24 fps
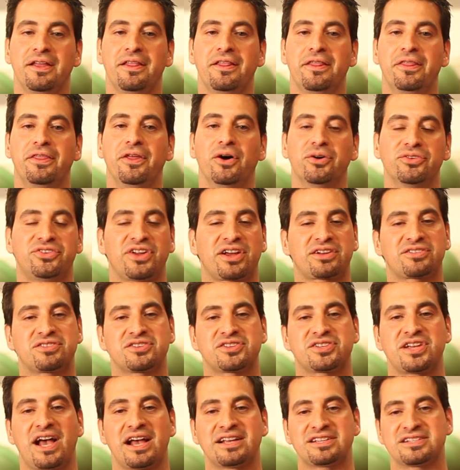those
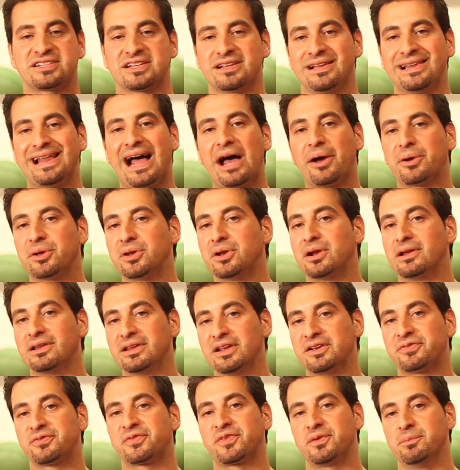exercises allow you to
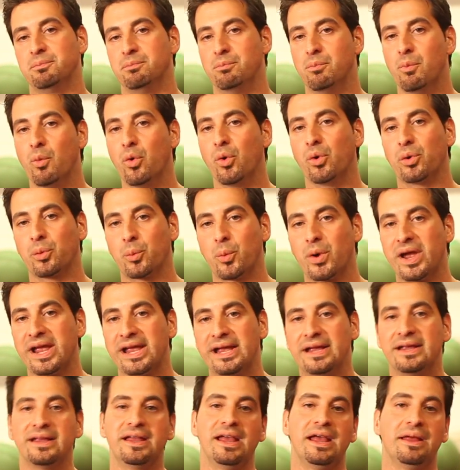lift more
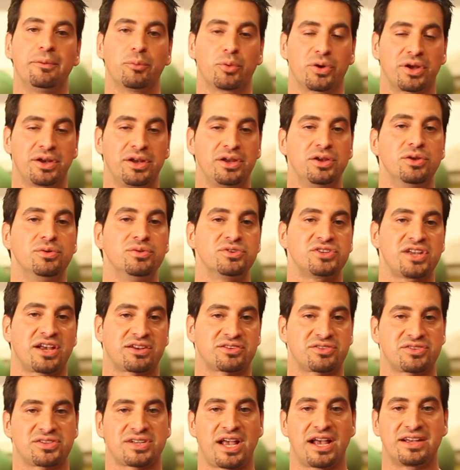weight. And we're going to use
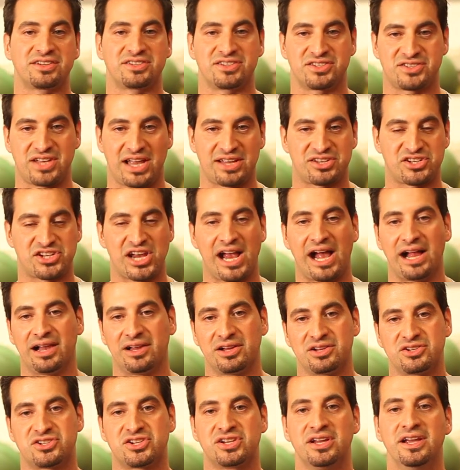exercises that
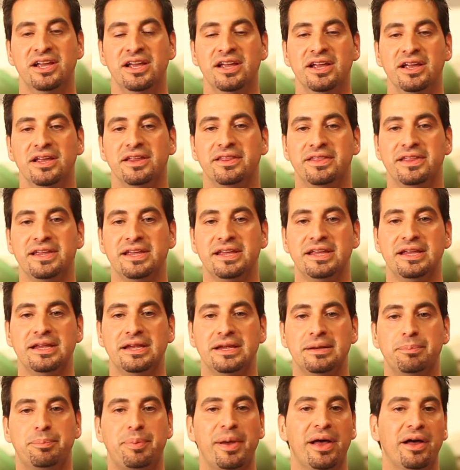challenge
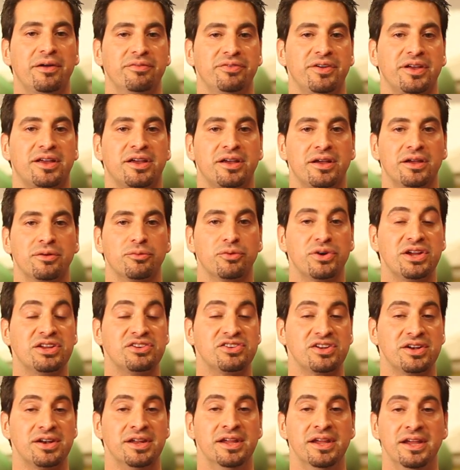the pelvic
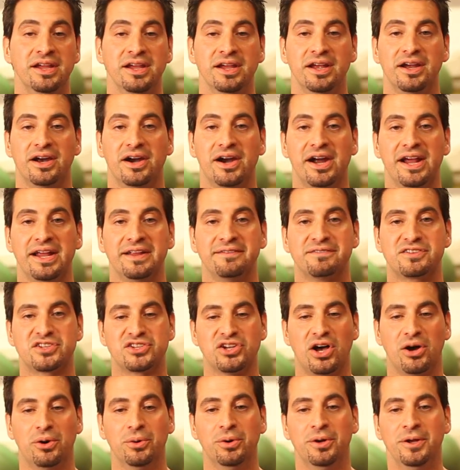region. All right.
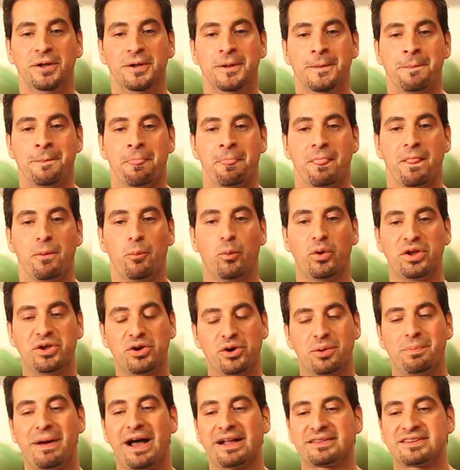So what
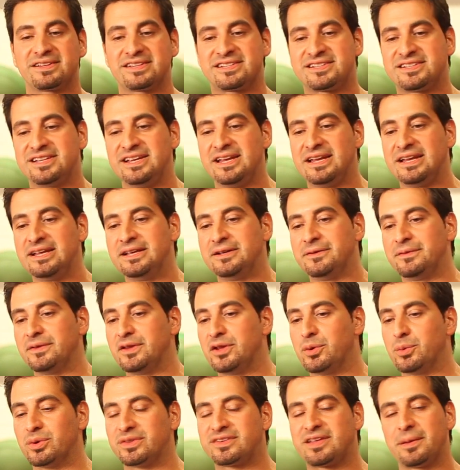you're about to see,
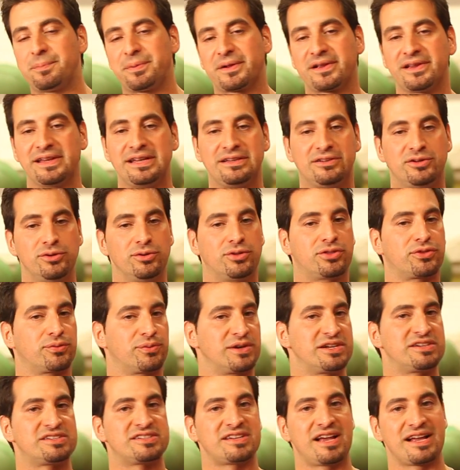you would typically do
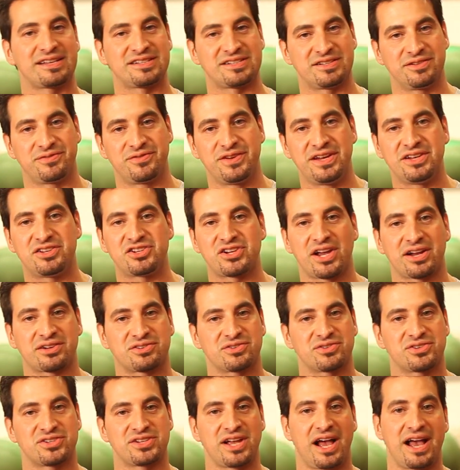three sets of each
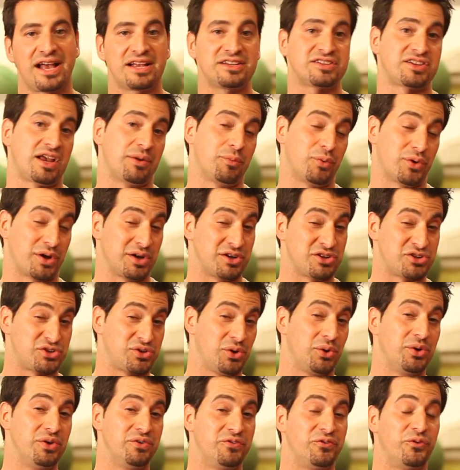exercise. We're going to
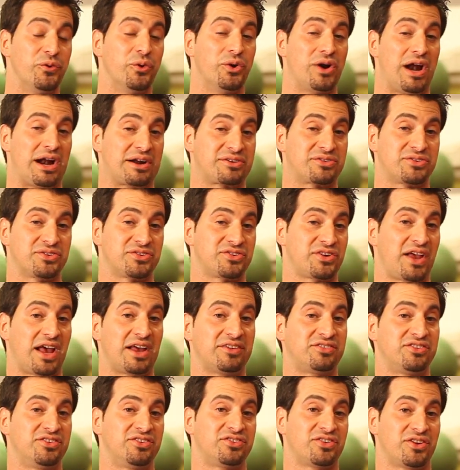show you four
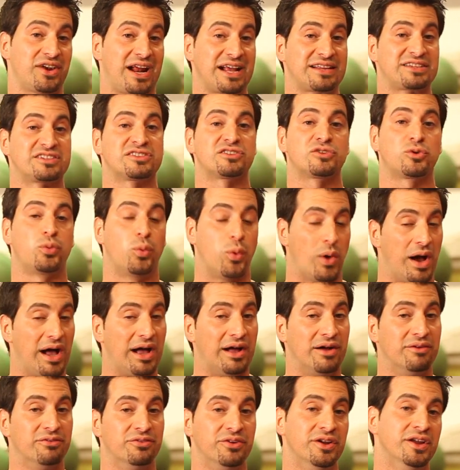exercises. So that's
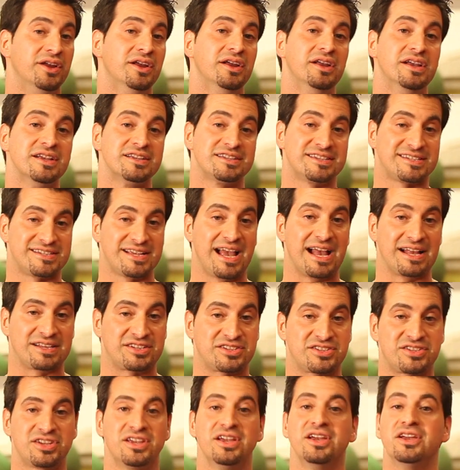12
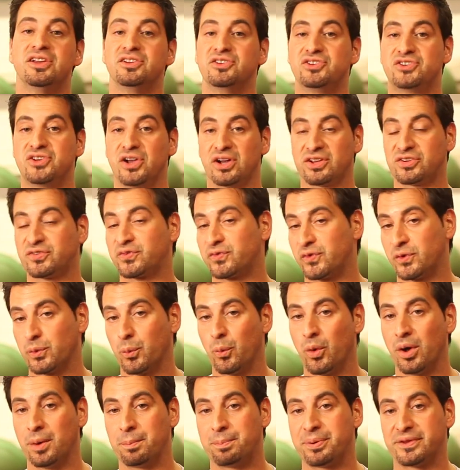sets just for
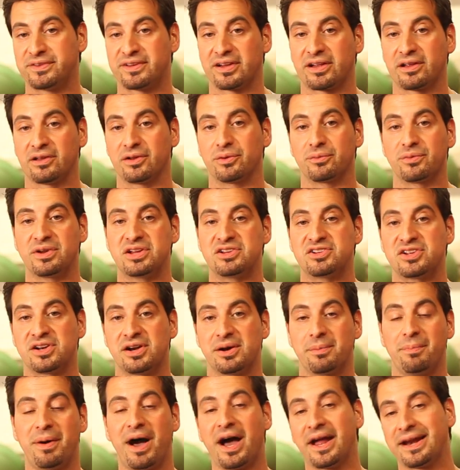one particular region of
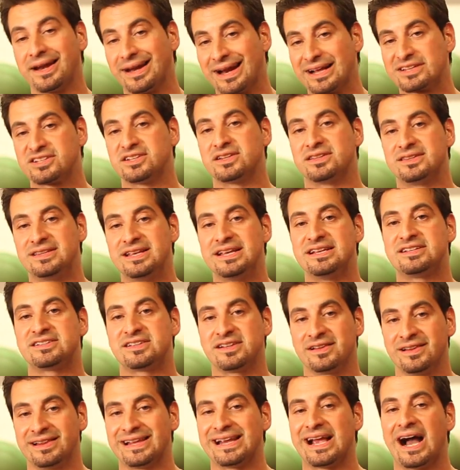the body. That's a
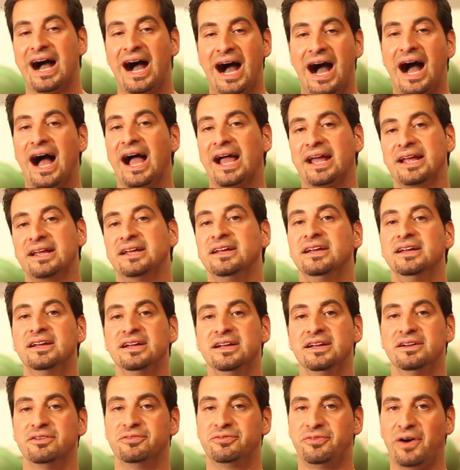decently high
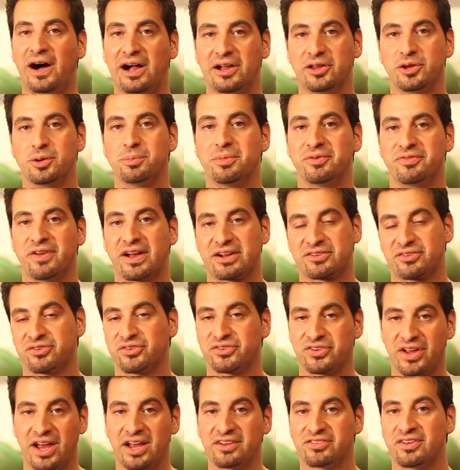volume of
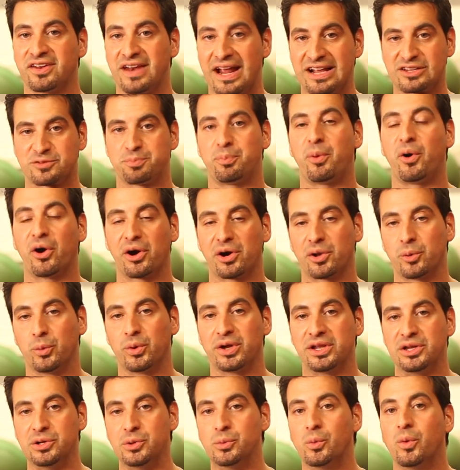exercise. And that's part of
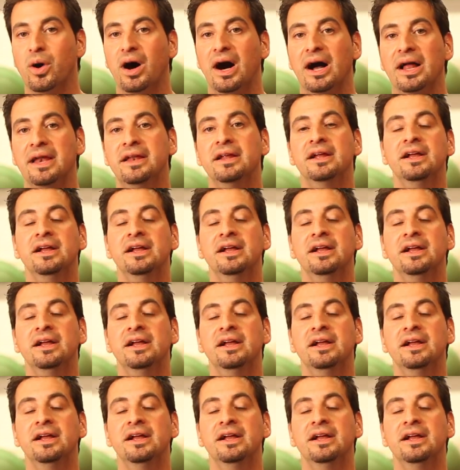what you want.